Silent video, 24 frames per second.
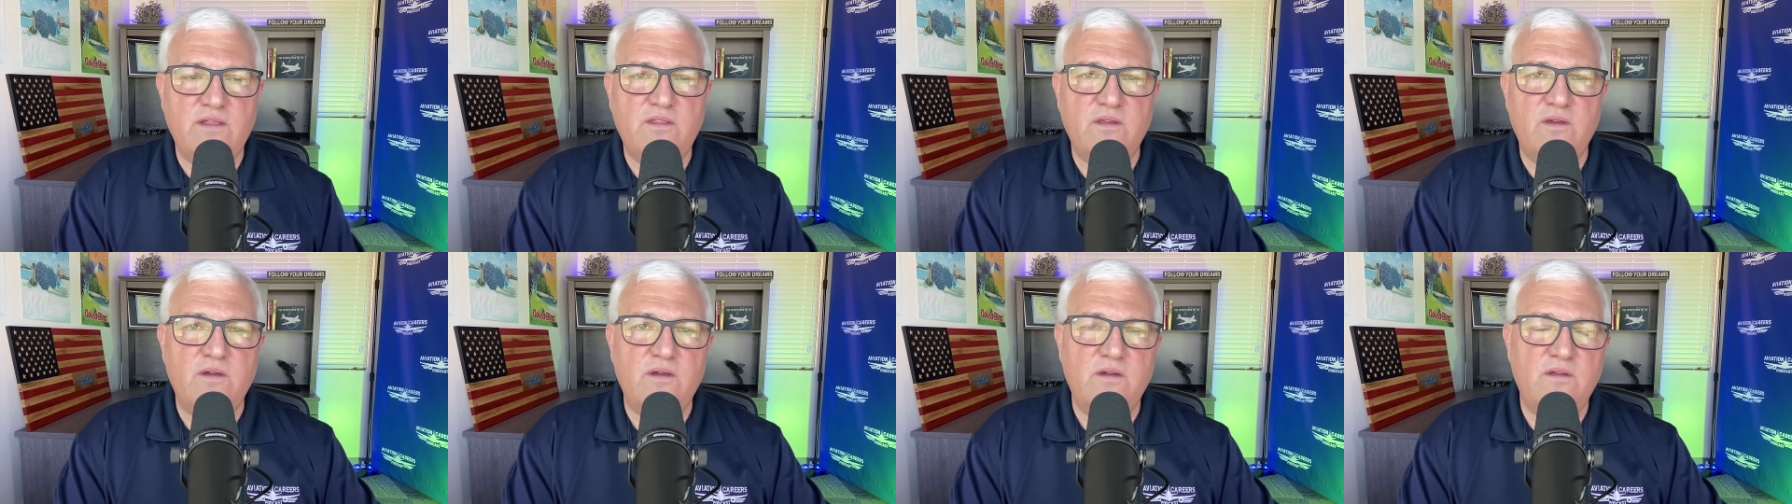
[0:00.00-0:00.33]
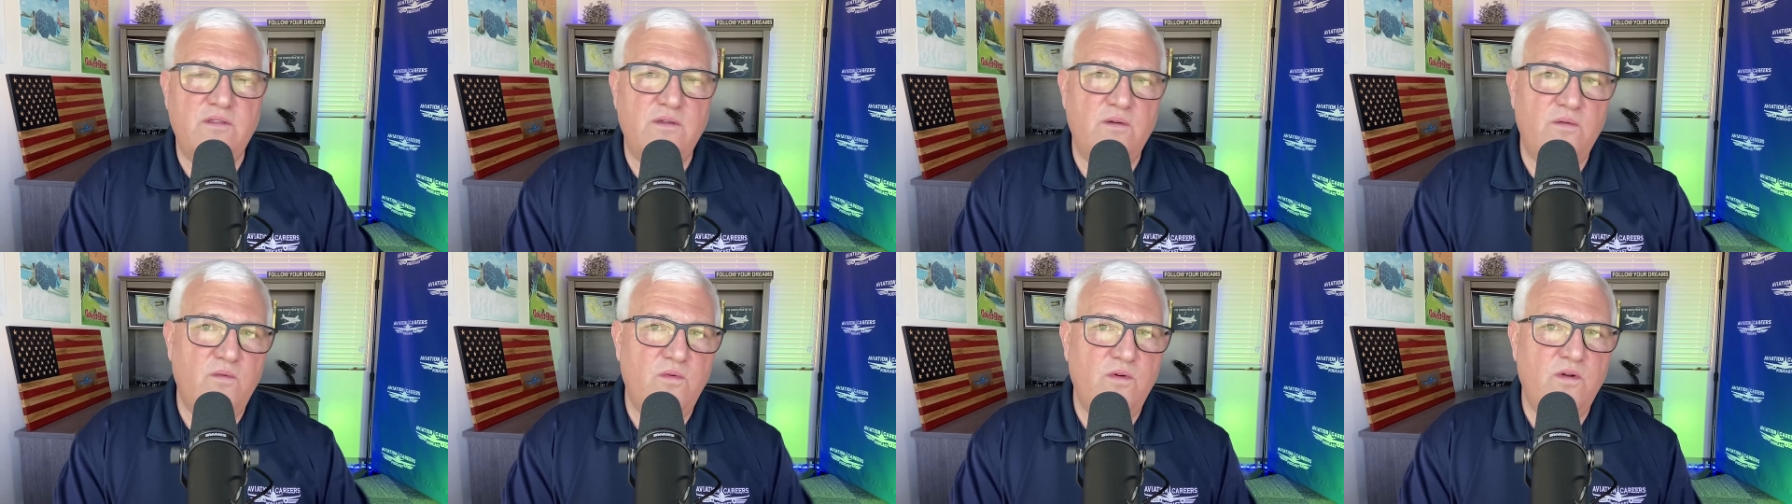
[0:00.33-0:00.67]

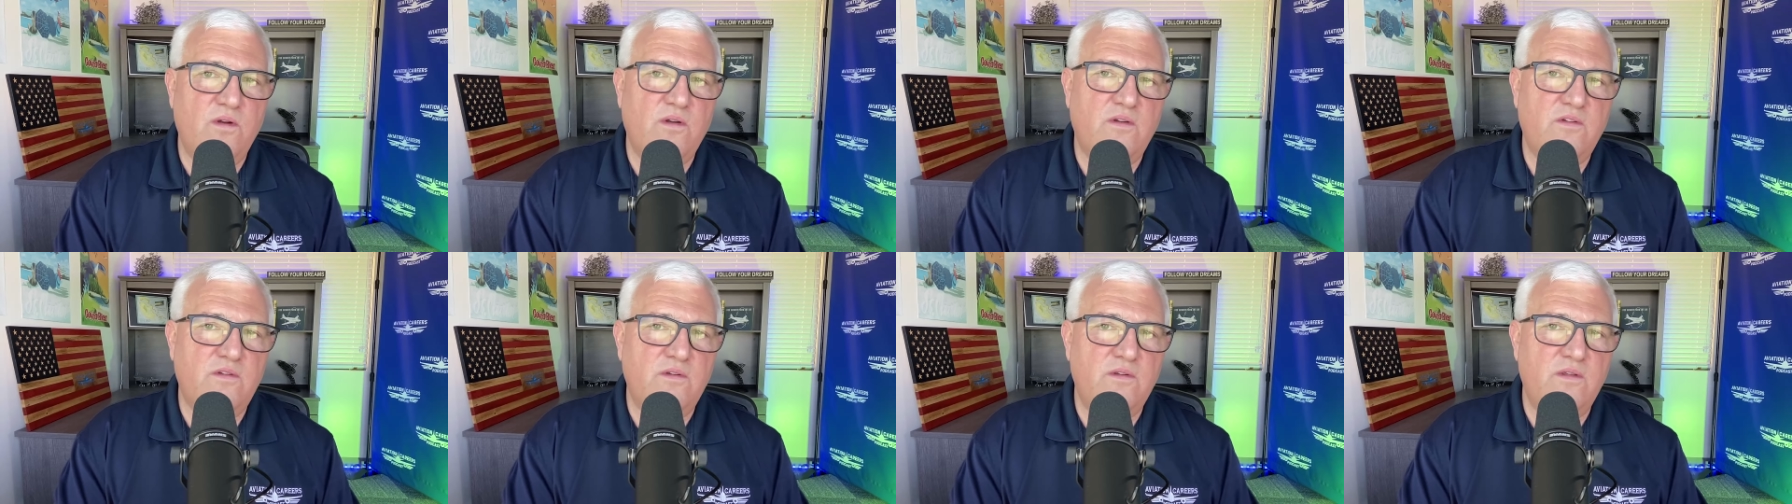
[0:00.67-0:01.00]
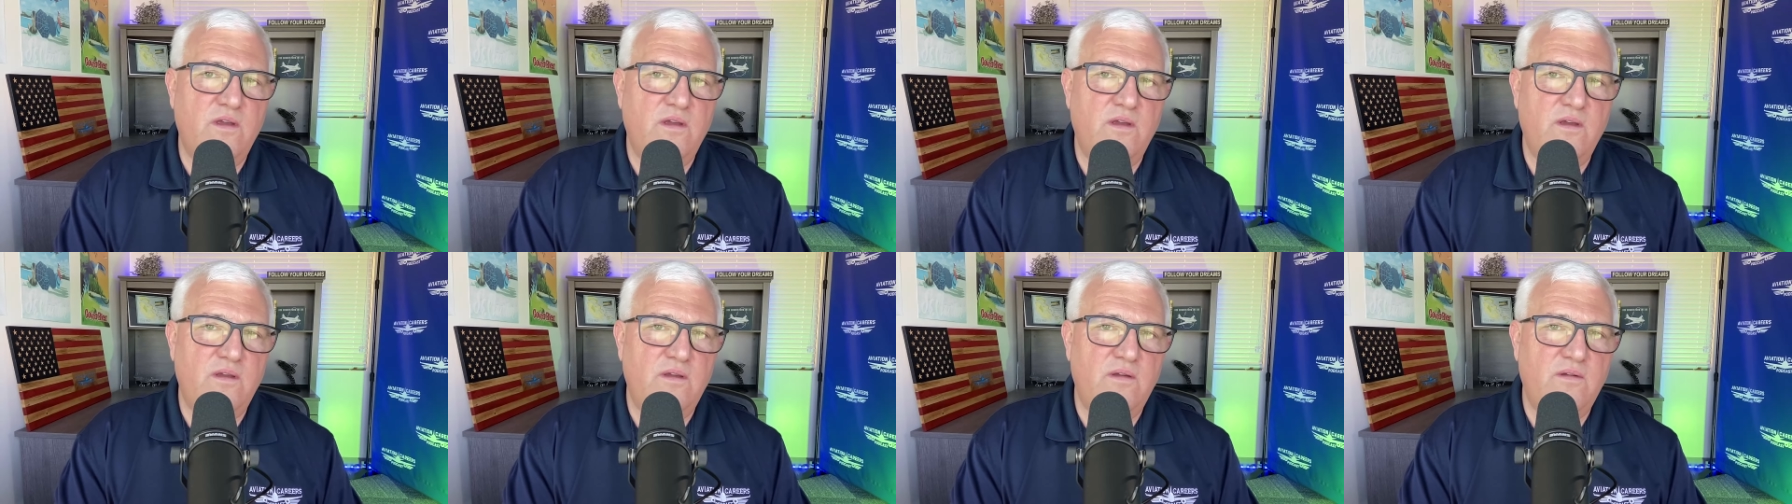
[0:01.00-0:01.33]
the work,
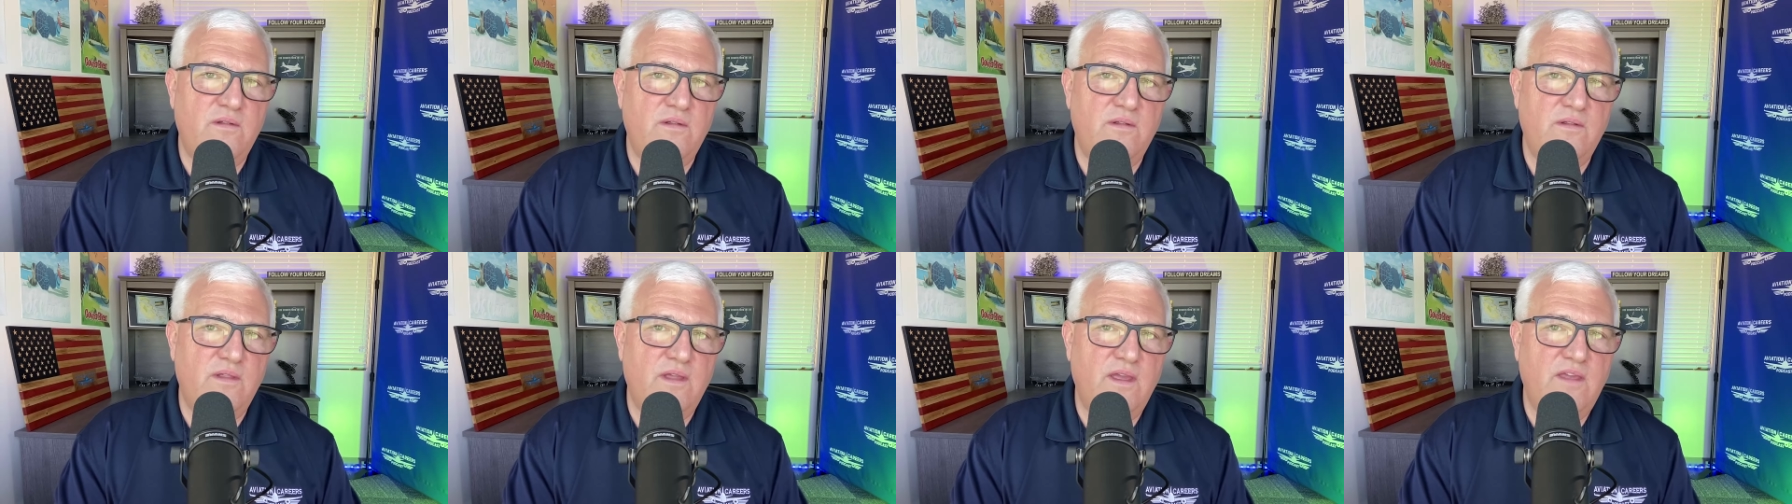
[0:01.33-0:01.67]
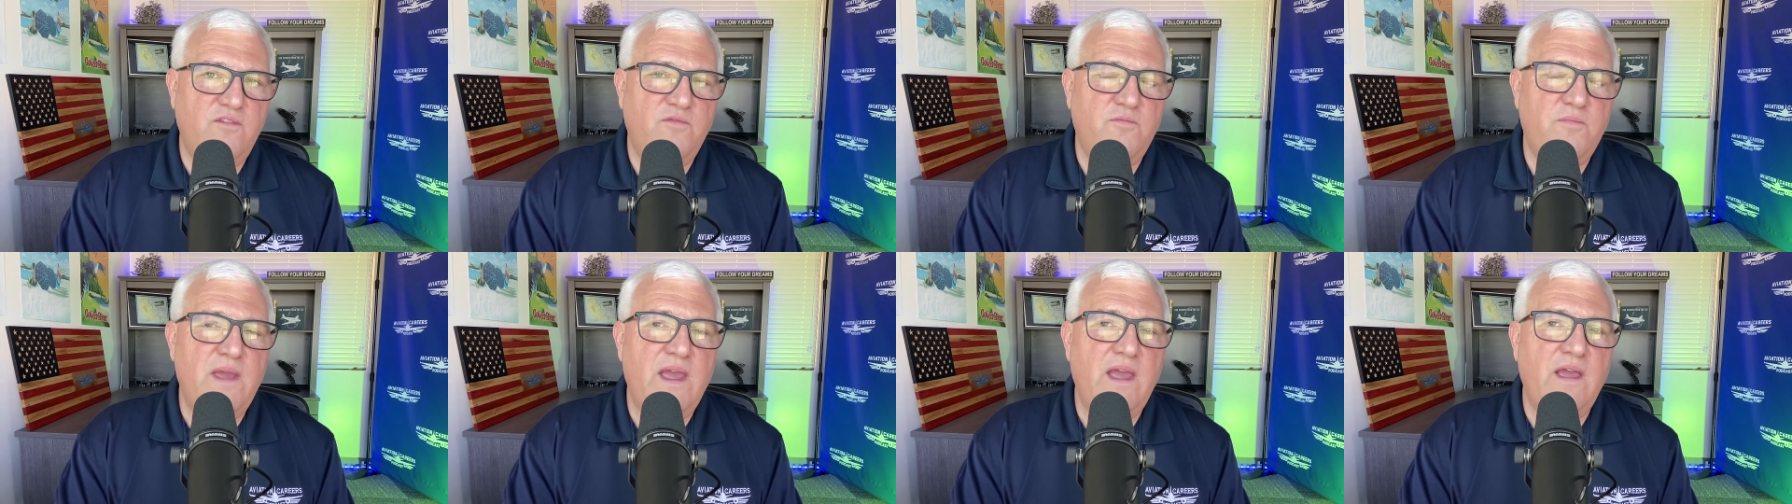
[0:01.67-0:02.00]

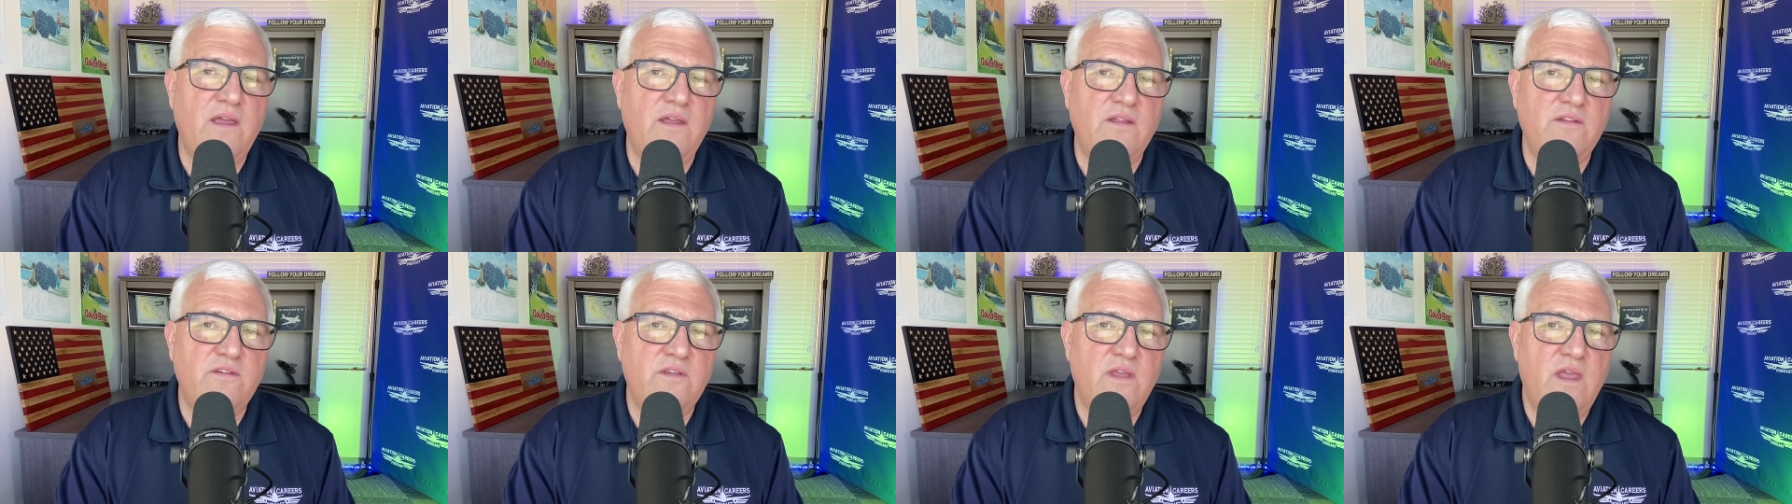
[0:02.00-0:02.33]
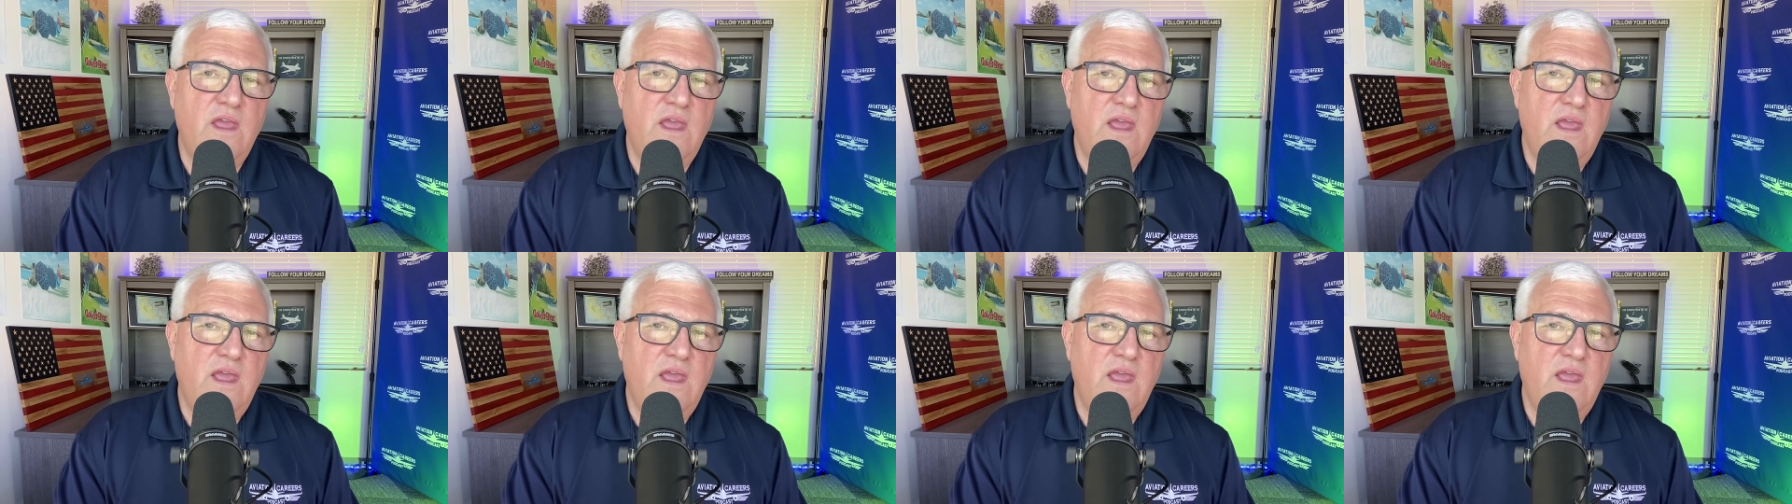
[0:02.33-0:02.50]
life balance.